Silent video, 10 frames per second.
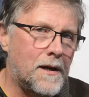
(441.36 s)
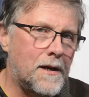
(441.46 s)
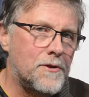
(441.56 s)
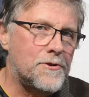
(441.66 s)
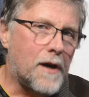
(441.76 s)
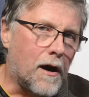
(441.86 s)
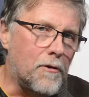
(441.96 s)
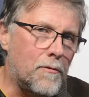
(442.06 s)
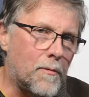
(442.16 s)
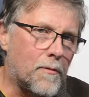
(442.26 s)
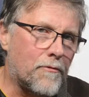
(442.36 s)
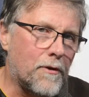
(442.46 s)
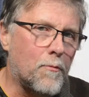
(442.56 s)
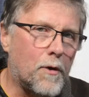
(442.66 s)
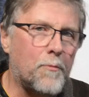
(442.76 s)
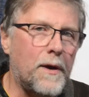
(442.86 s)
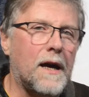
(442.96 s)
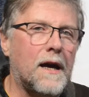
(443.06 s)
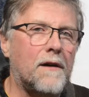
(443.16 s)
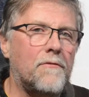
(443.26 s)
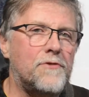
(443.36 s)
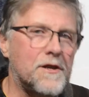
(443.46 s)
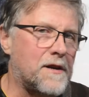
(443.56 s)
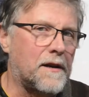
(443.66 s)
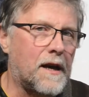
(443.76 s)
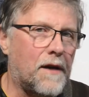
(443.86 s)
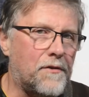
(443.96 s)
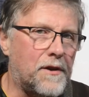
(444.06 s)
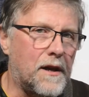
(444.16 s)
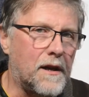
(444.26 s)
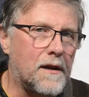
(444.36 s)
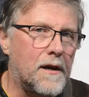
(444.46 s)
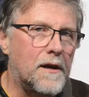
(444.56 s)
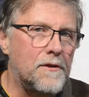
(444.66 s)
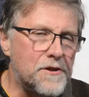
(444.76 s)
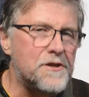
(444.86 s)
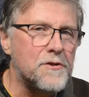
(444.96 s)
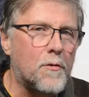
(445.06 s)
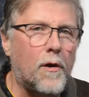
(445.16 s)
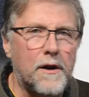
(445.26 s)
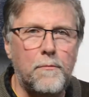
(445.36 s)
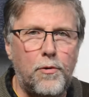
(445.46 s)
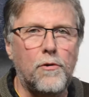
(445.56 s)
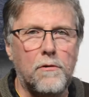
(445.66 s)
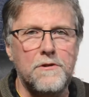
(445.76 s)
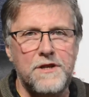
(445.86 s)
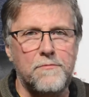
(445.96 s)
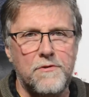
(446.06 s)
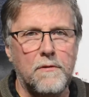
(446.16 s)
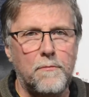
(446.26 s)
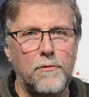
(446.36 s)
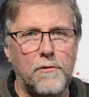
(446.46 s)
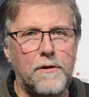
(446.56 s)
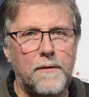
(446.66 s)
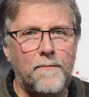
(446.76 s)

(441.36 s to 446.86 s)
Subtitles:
So, from what we have just uncovered here, this is quite a poor reception report.